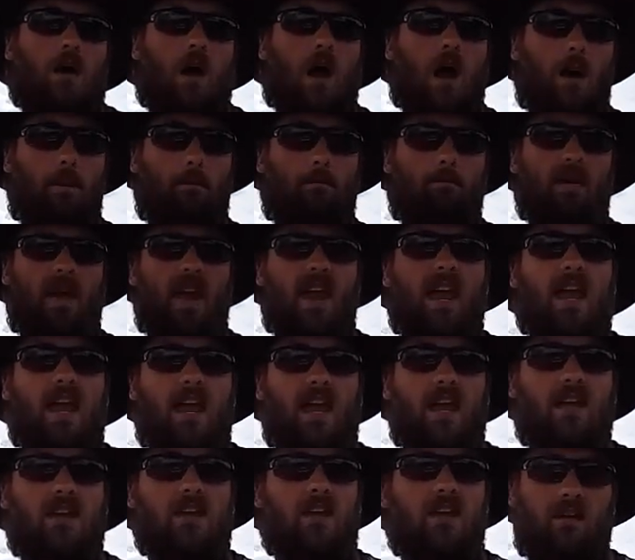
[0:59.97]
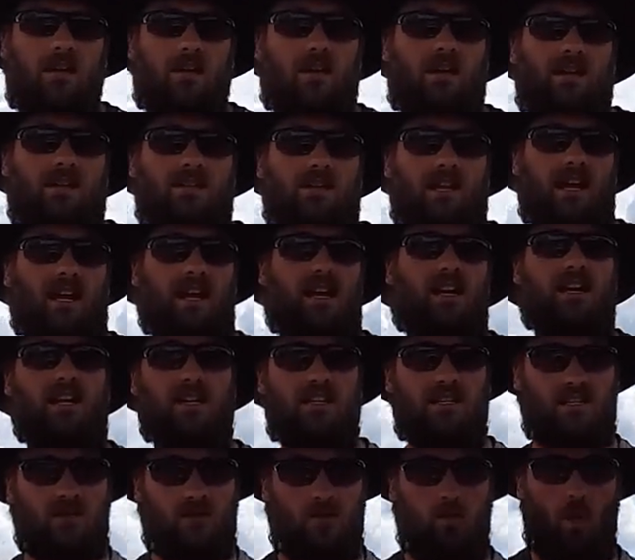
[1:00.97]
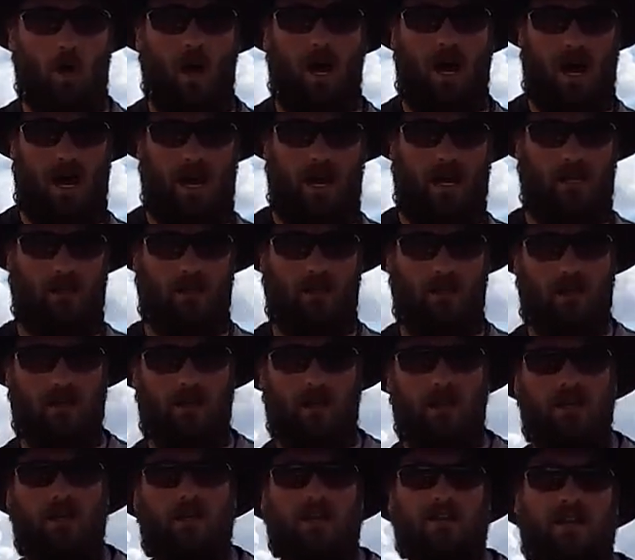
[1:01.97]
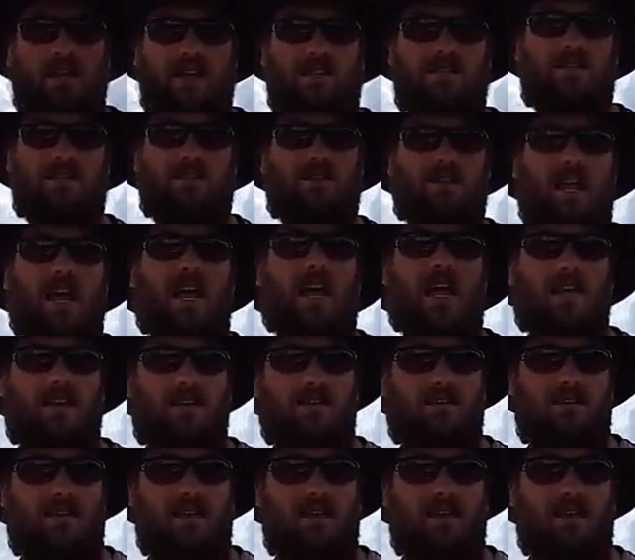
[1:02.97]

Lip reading: a pig is any swine that's less